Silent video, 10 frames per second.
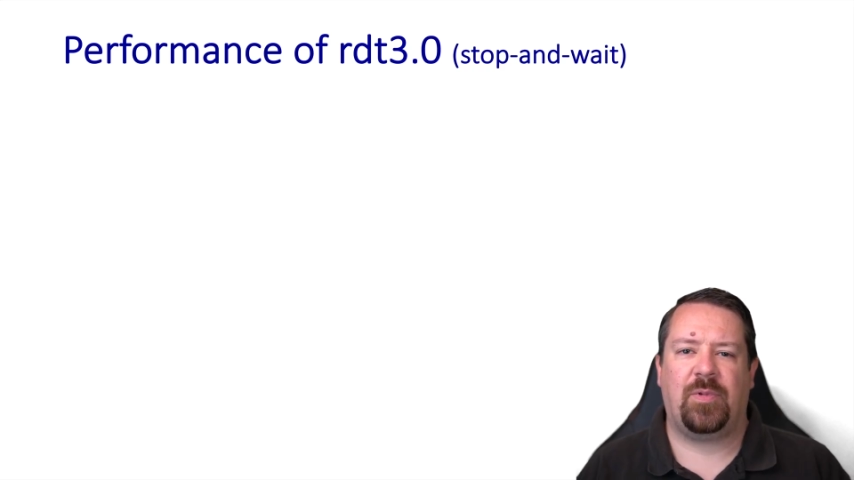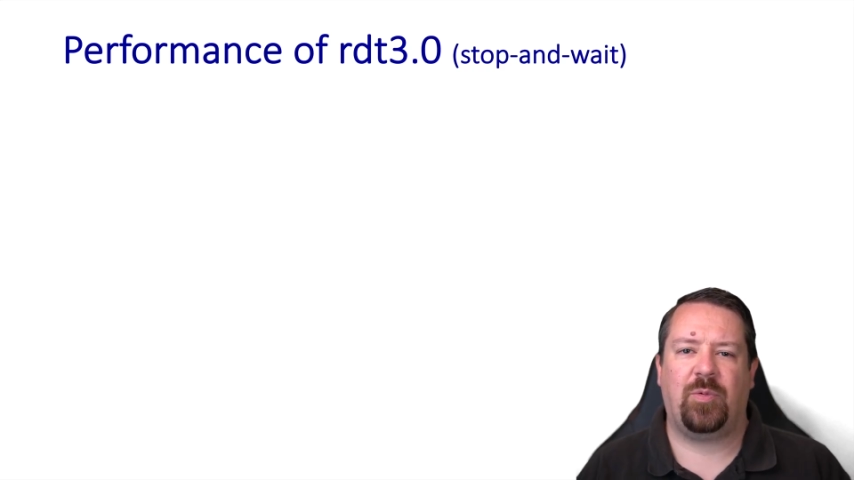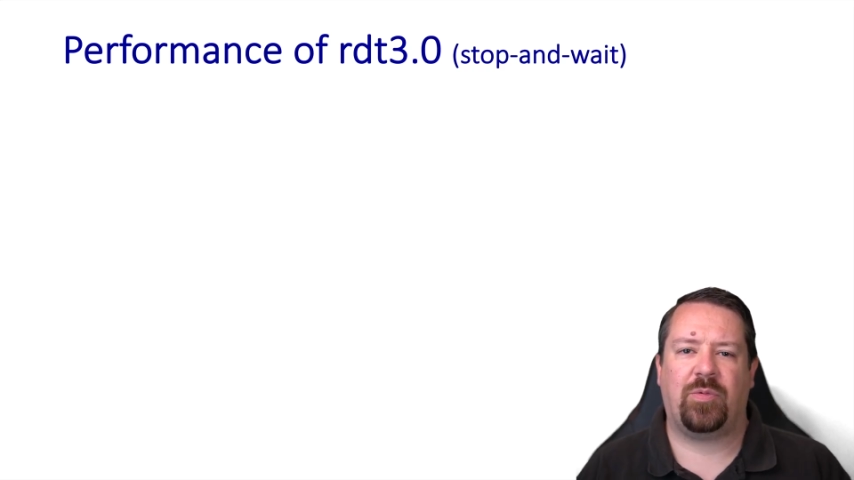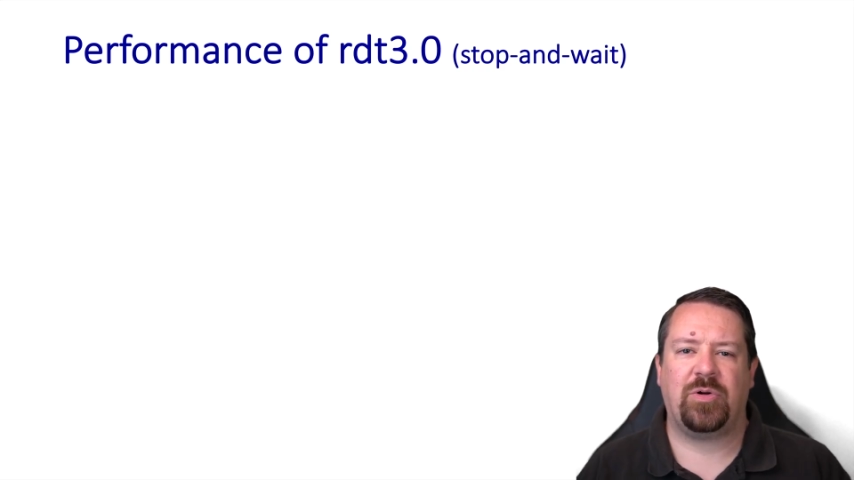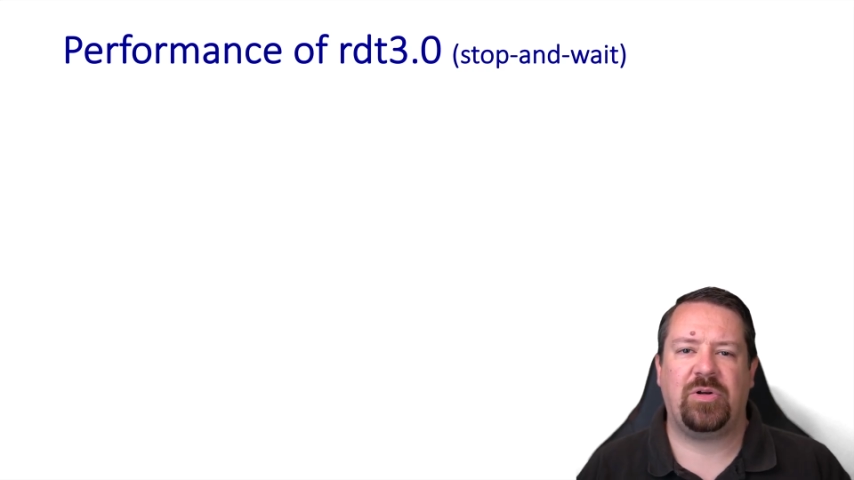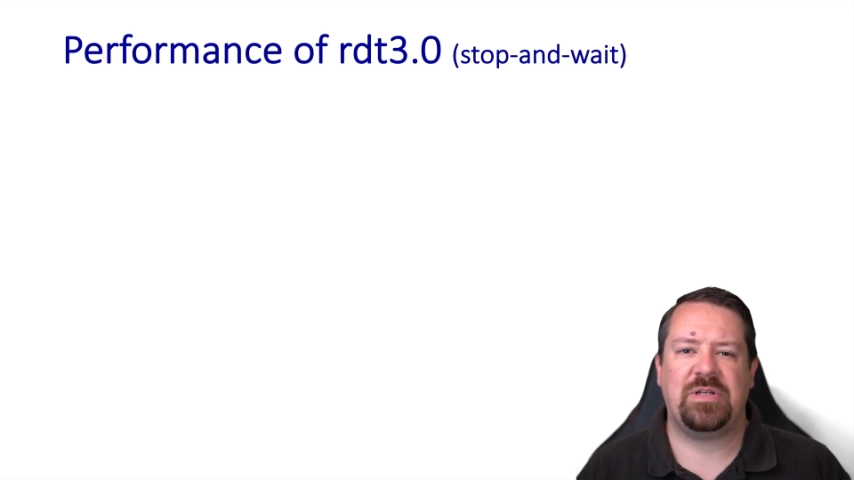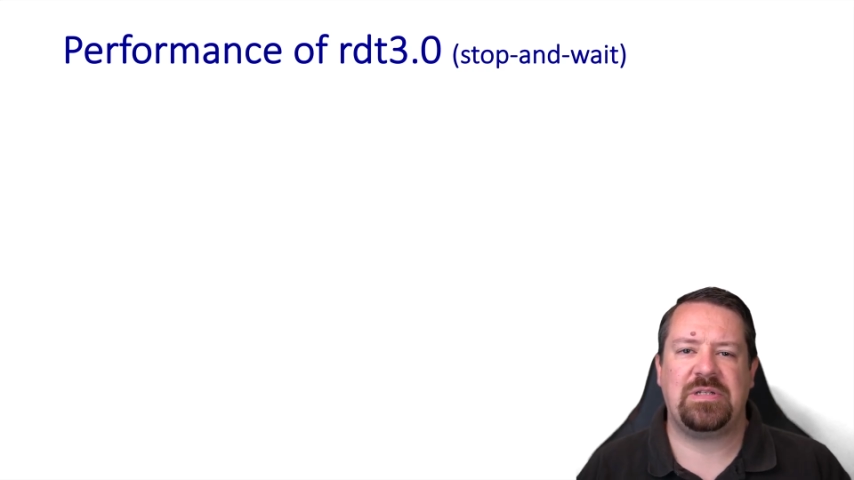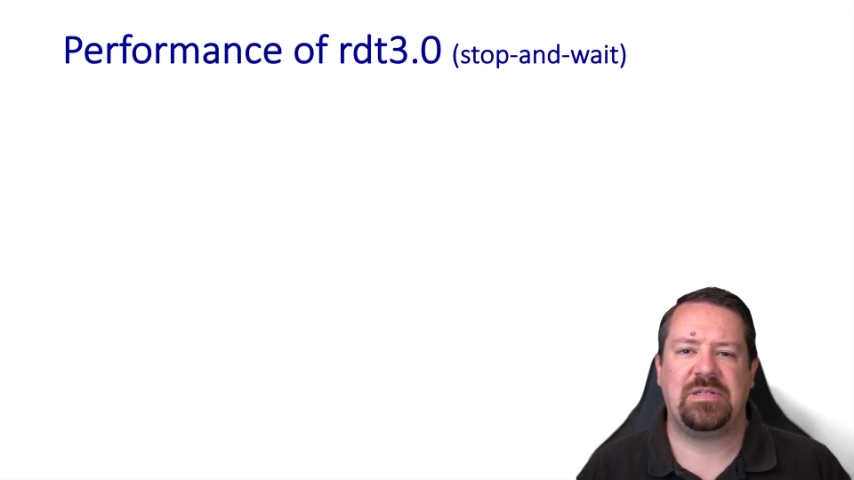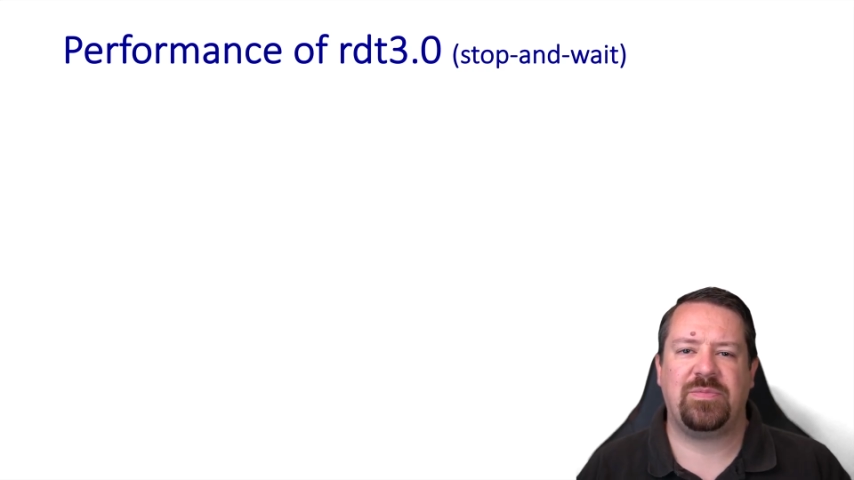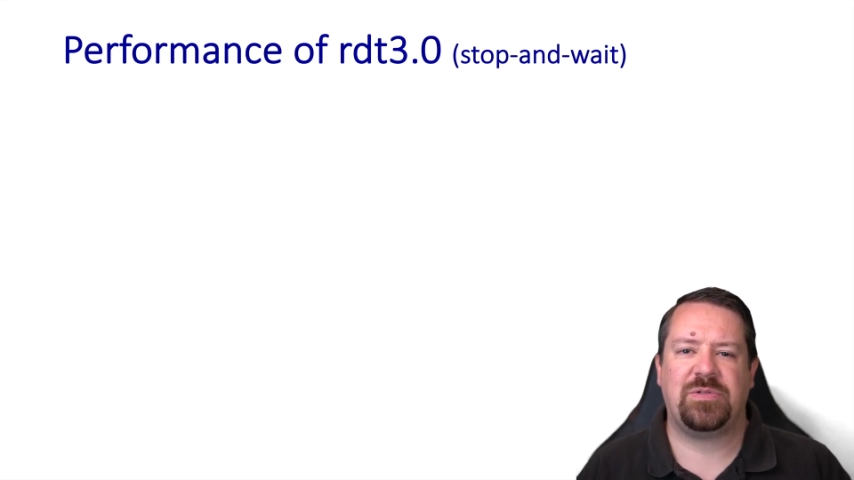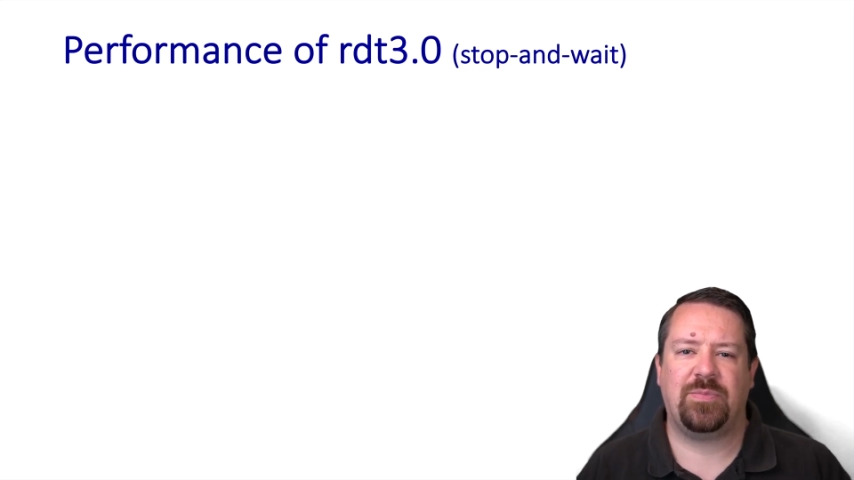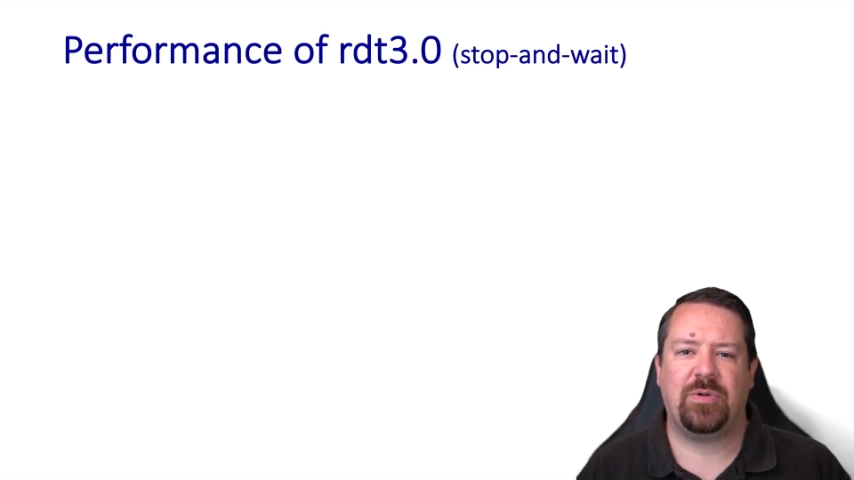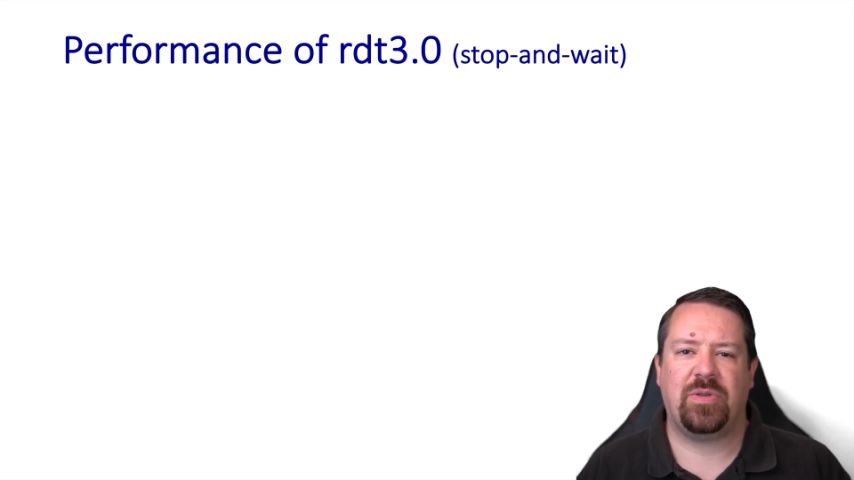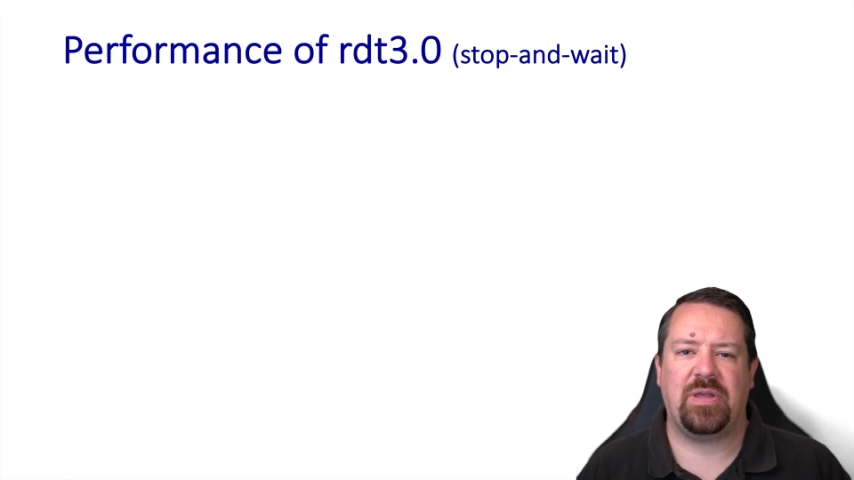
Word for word: Well, we're going to see some similar